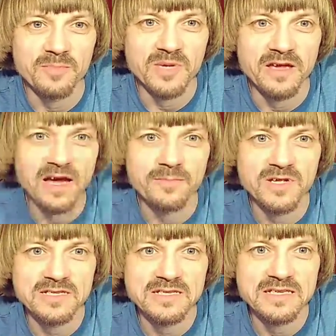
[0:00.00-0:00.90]
B-Gab,
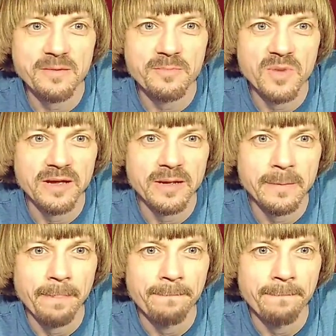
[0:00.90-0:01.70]
that's Sam Bain.